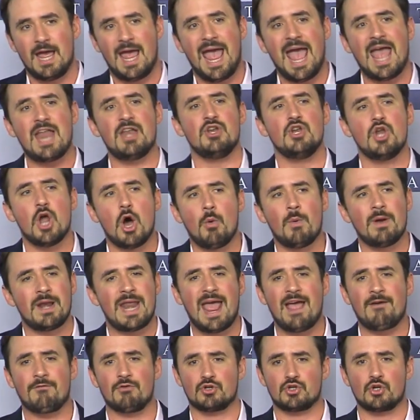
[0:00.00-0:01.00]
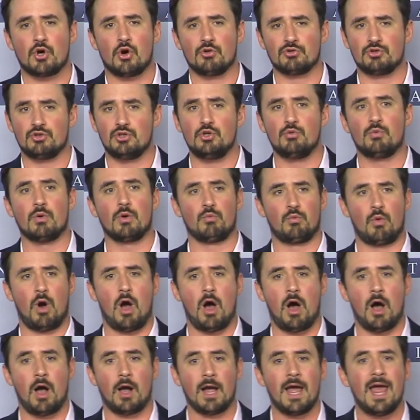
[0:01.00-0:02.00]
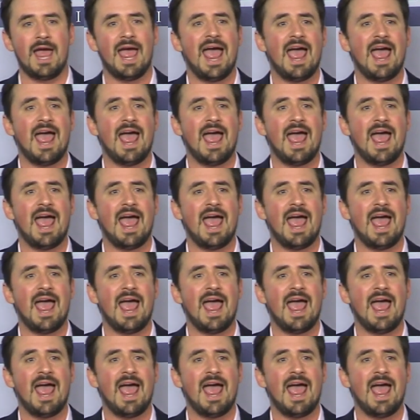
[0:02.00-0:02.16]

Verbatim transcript: and no one ever told you you were wrong.